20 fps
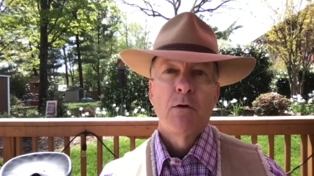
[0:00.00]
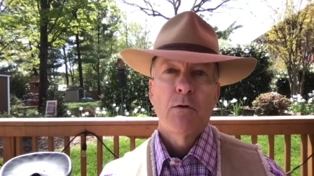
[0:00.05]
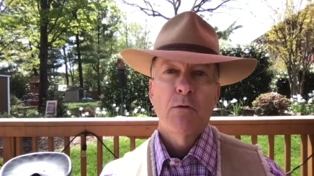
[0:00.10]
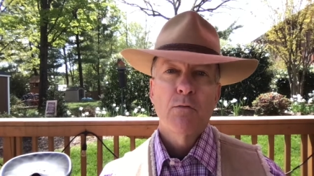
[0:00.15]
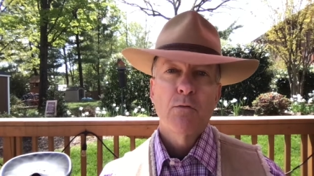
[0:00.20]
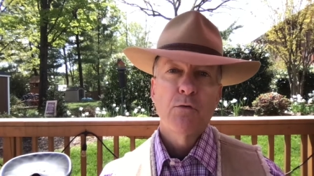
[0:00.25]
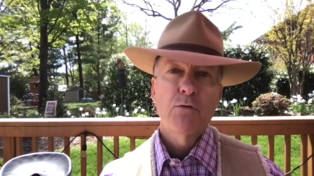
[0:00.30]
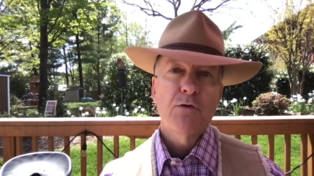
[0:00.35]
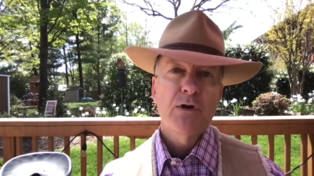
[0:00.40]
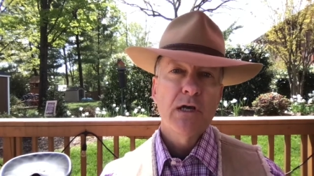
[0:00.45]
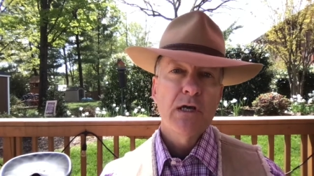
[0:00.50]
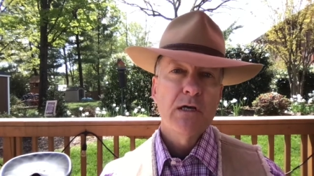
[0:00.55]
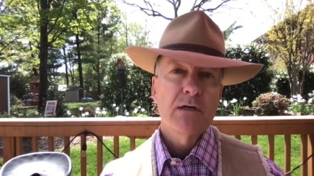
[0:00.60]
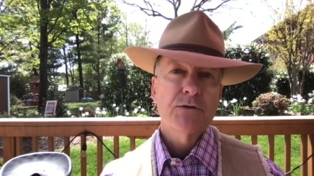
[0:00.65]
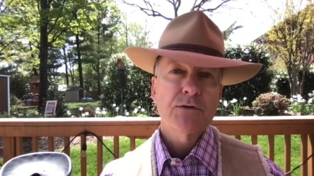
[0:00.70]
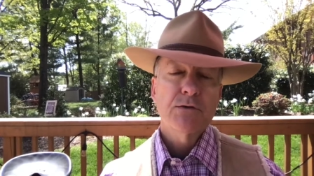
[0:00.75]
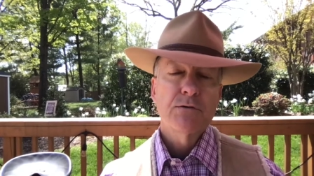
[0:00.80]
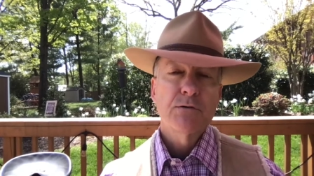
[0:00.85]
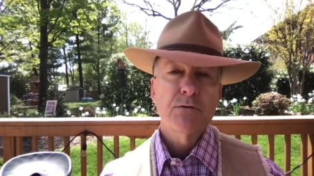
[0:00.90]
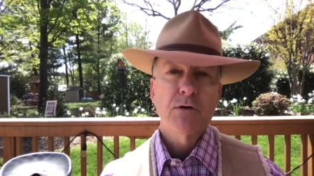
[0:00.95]
Through
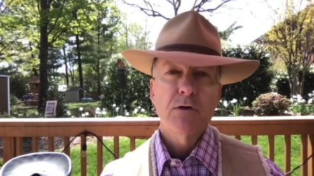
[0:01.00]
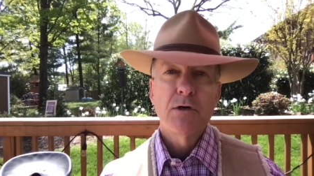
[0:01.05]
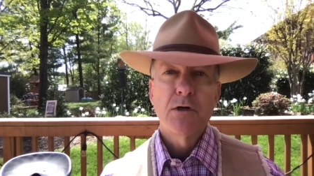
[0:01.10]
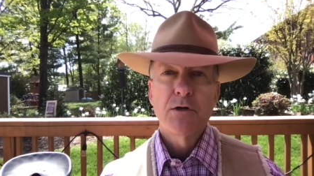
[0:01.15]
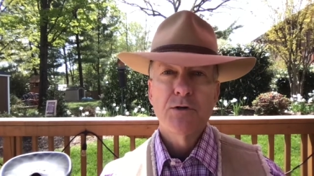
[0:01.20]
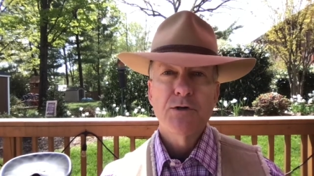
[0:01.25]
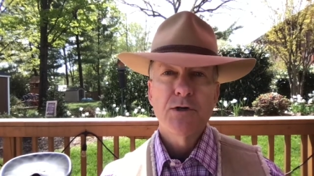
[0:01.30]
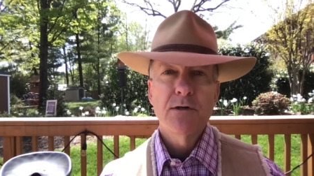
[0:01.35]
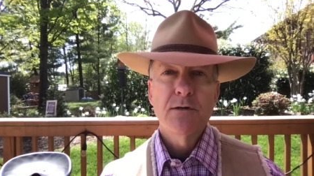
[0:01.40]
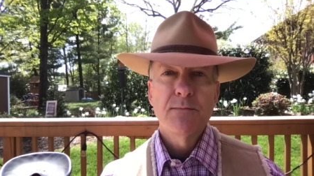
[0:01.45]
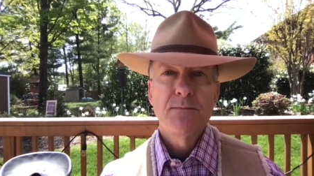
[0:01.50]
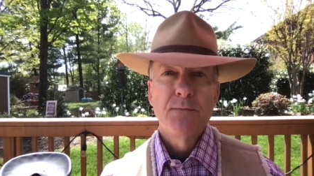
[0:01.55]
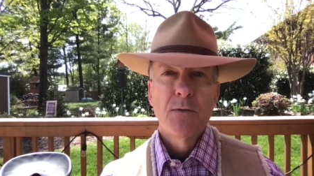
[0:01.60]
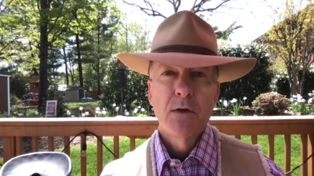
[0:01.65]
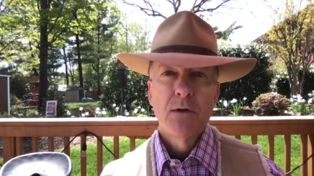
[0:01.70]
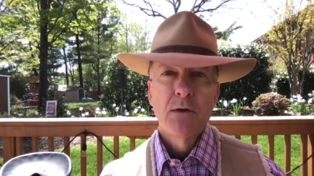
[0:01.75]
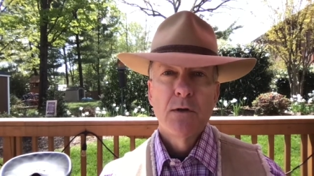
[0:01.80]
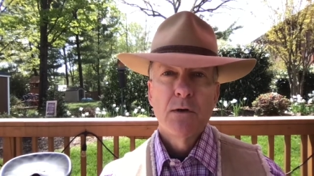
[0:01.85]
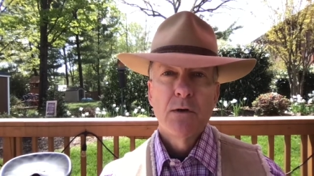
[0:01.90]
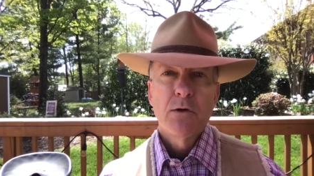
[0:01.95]
cancel culture,
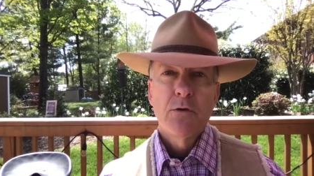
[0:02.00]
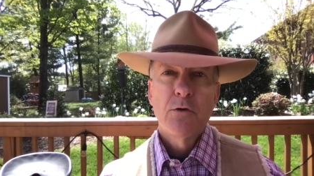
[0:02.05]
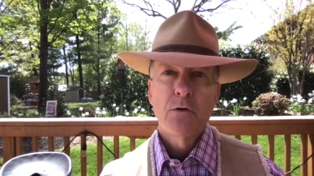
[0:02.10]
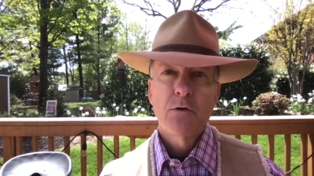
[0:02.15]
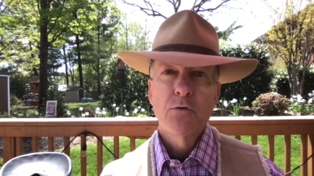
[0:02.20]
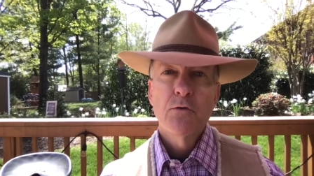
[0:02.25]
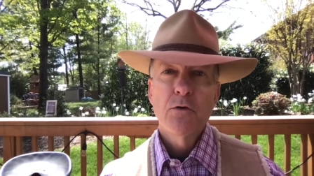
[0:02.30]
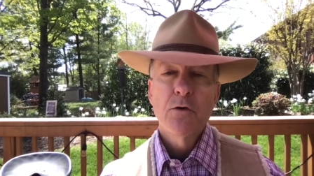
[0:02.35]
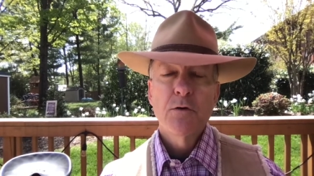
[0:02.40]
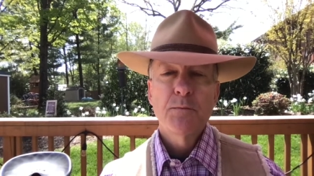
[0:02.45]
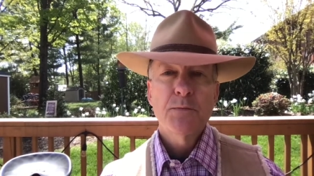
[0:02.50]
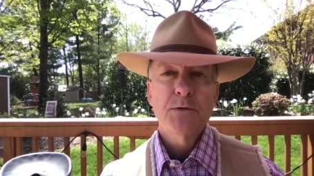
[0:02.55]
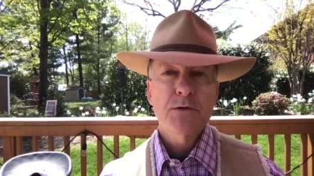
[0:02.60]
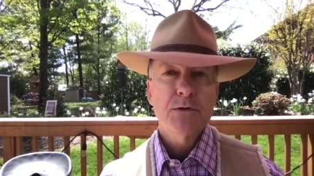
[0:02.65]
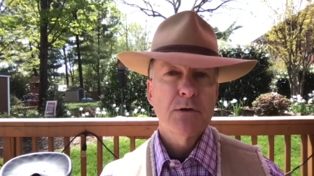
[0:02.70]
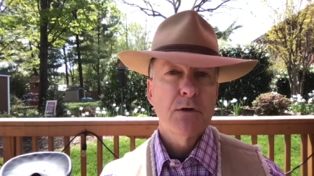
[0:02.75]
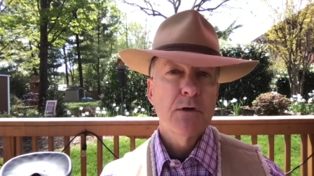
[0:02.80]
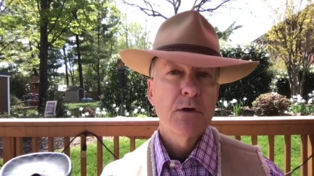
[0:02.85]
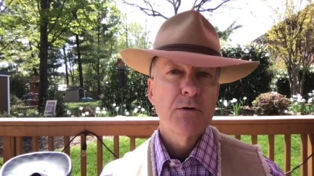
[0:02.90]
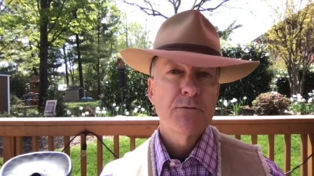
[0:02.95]
the group
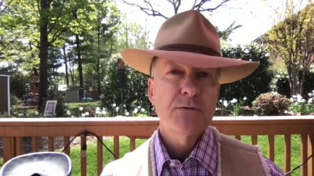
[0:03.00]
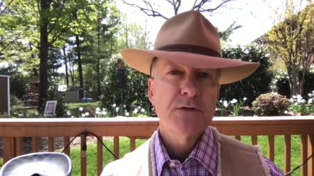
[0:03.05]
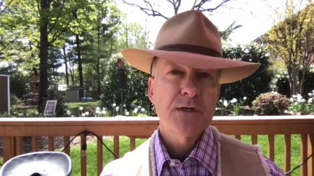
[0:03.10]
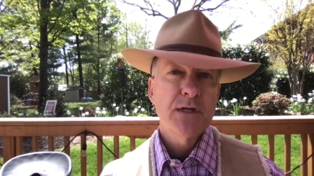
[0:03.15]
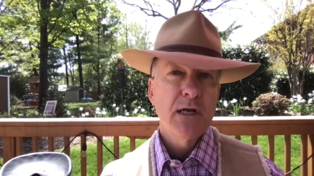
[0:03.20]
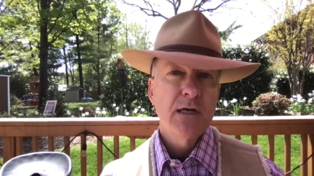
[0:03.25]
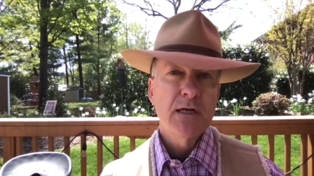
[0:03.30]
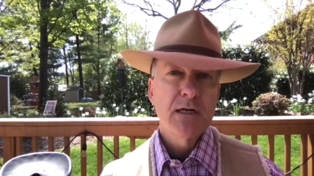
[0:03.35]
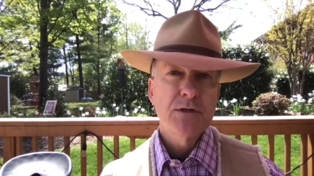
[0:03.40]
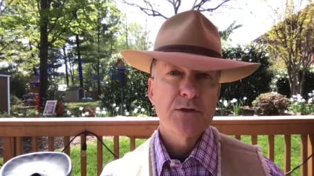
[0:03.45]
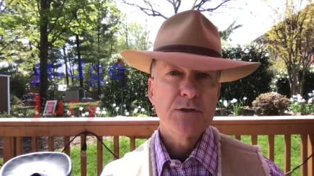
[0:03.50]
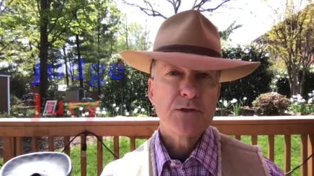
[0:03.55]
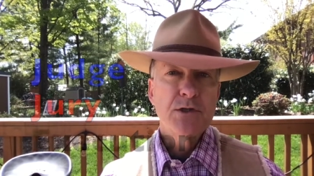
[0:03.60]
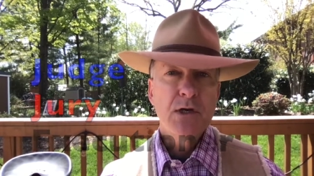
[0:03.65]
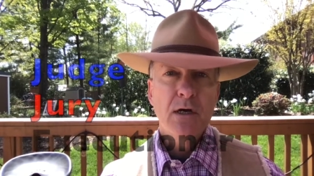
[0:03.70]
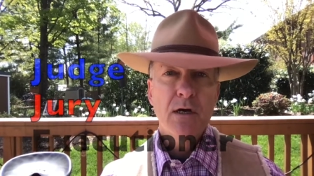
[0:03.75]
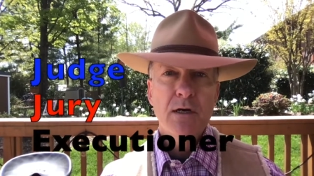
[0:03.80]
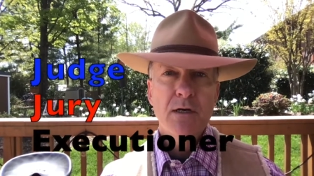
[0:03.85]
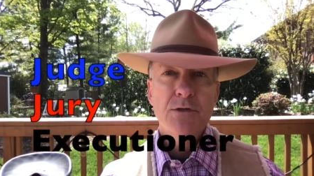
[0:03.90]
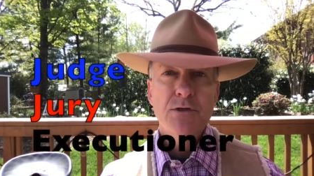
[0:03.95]
serves as
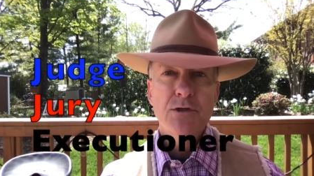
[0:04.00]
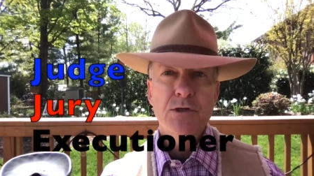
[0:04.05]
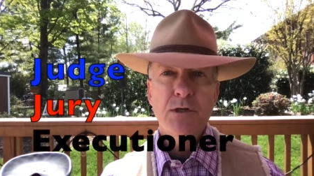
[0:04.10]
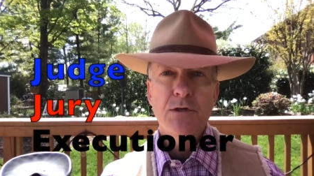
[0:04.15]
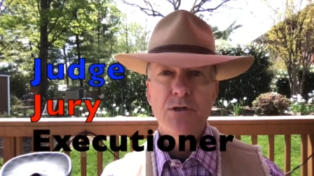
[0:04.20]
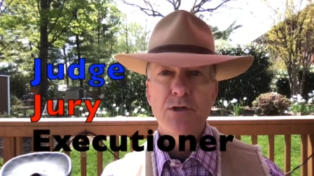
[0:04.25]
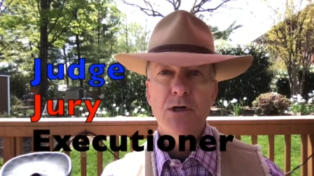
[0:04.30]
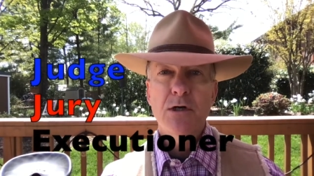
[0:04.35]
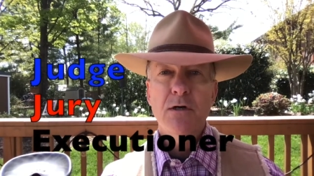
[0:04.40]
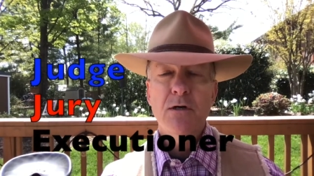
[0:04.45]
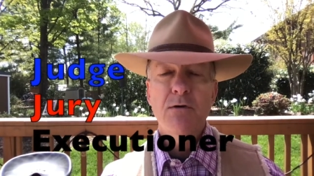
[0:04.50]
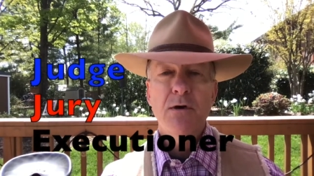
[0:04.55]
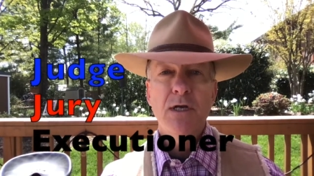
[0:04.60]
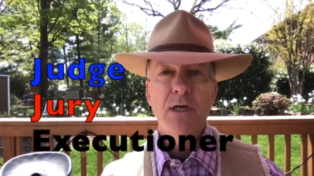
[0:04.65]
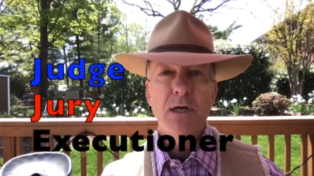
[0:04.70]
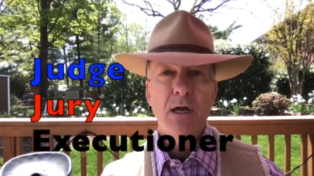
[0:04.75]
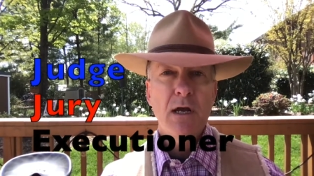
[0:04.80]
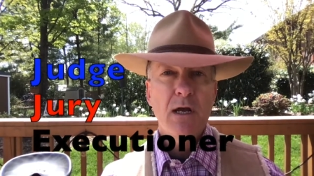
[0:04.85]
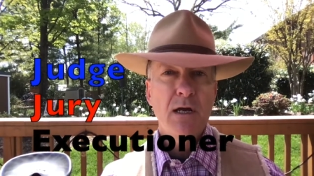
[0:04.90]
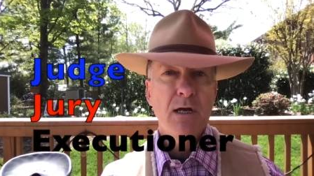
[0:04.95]
judge,
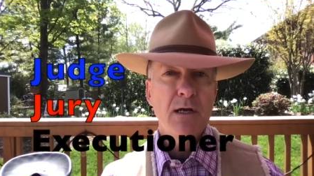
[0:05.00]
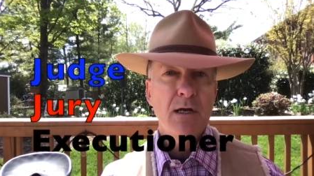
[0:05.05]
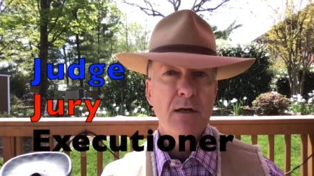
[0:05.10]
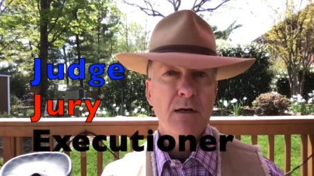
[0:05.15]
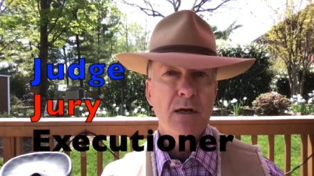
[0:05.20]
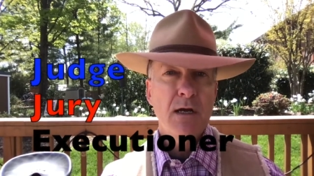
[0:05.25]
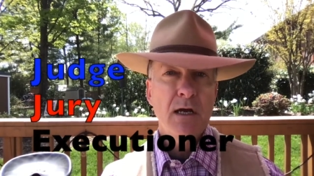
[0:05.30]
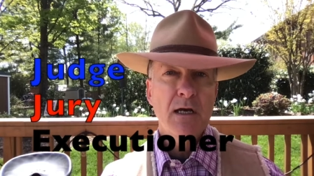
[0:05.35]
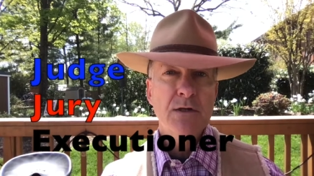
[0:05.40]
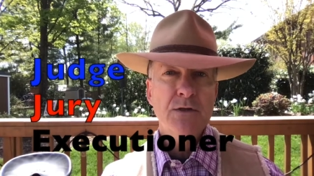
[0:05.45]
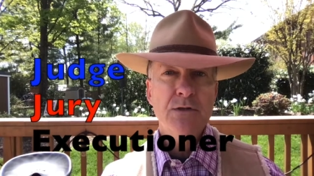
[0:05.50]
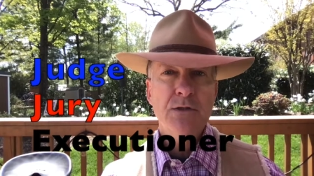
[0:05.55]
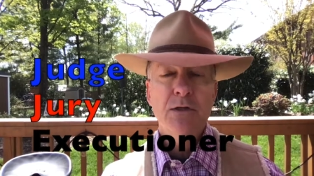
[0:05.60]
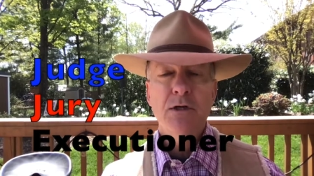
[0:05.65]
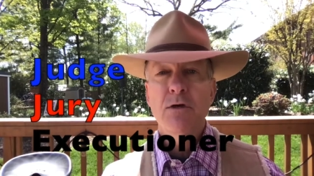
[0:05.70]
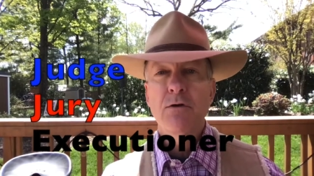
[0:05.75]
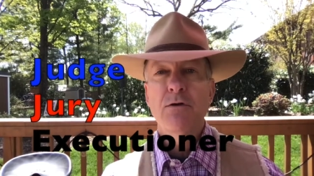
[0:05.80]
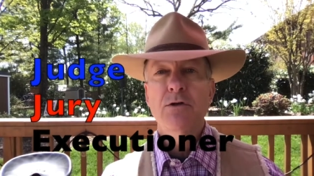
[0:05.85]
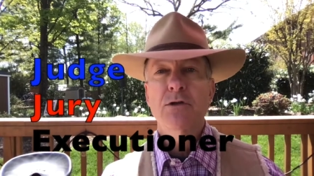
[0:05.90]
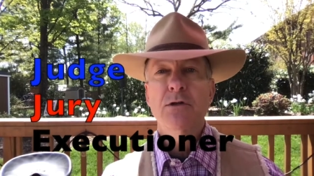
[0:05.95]
jury, and
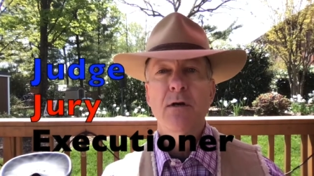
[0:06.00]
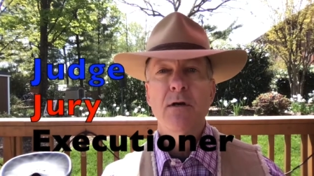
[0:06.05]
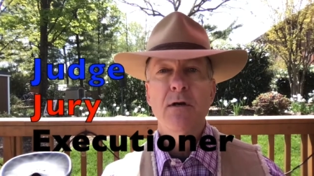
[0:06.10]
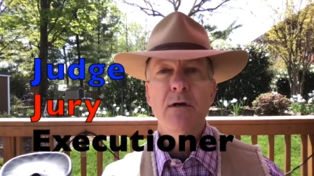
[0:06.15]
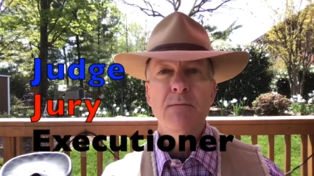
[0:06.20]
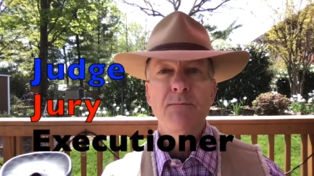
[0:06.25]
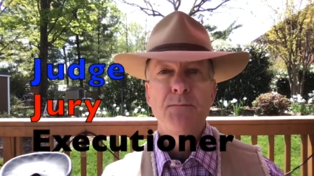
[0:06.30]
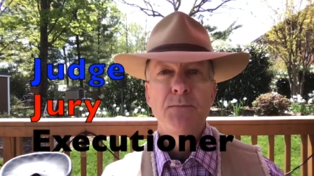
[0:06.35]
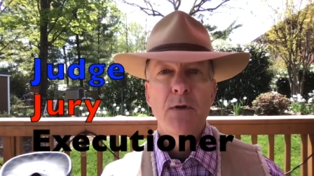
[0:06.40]
executioner